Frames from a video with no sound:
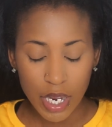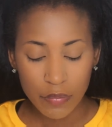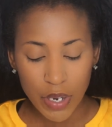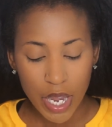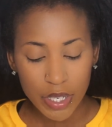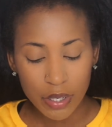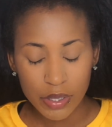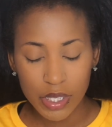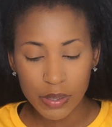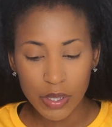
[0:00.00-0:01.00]
and I've not
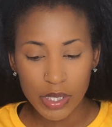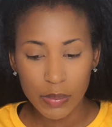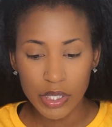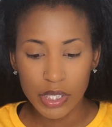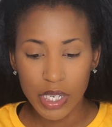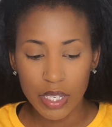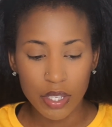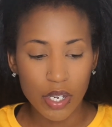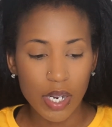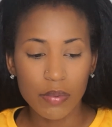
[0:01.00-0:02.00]
used this one as much as I
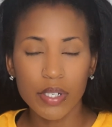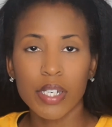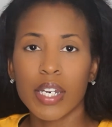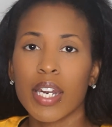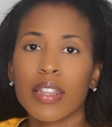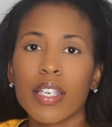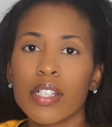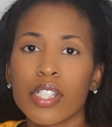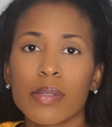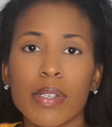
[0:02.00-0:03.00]
thought I would, and I think
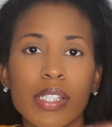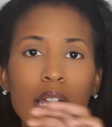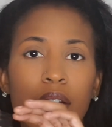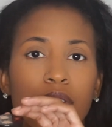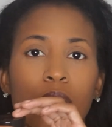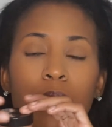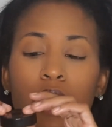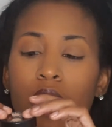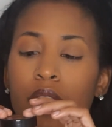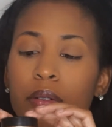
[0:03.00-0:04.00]
it's just because I have so
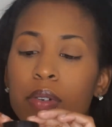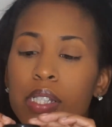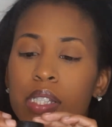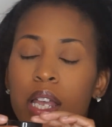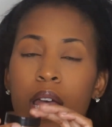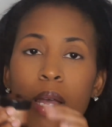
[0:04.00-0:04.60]
many other ones,